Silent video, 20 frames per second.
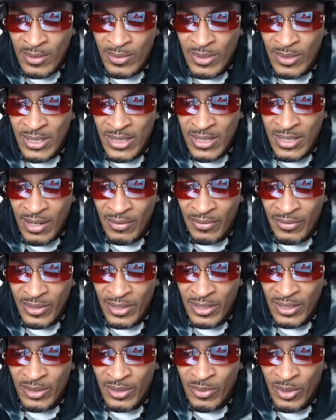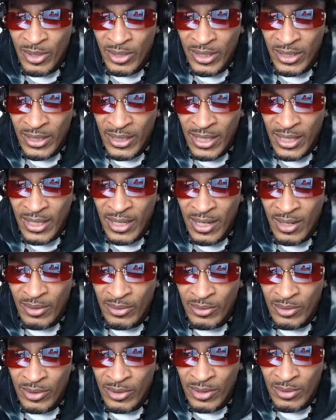We're definitely working that
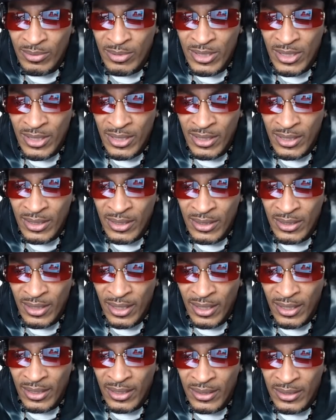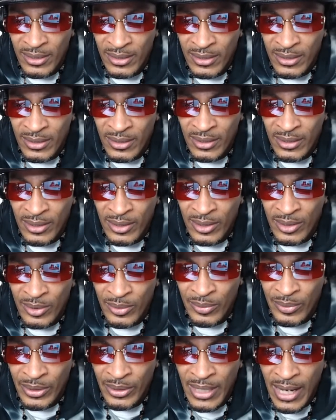out. You know what I'm saying? Like,
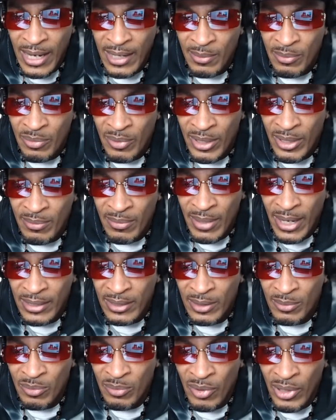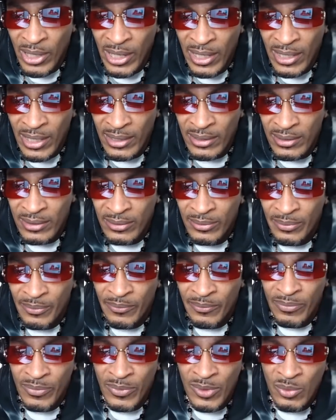we got to bring back the brand.
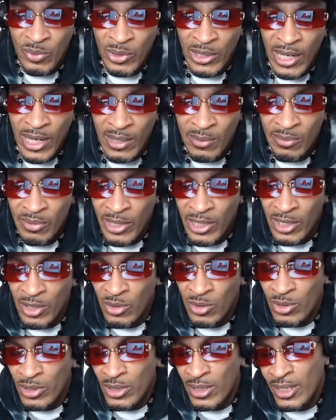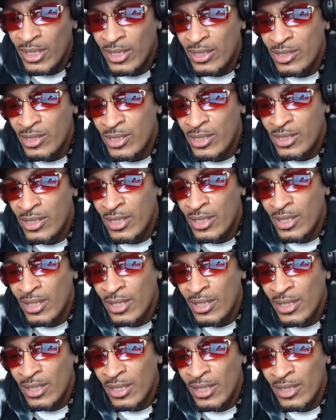We got to bring Know the Ledge
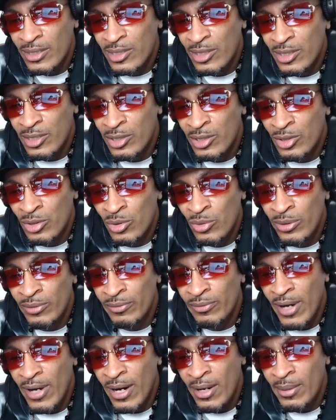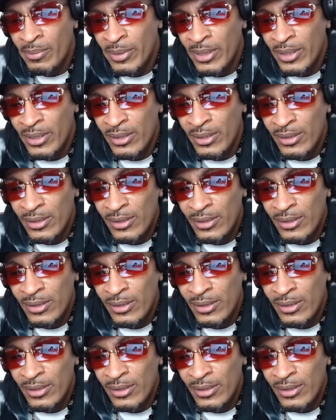into this new environment.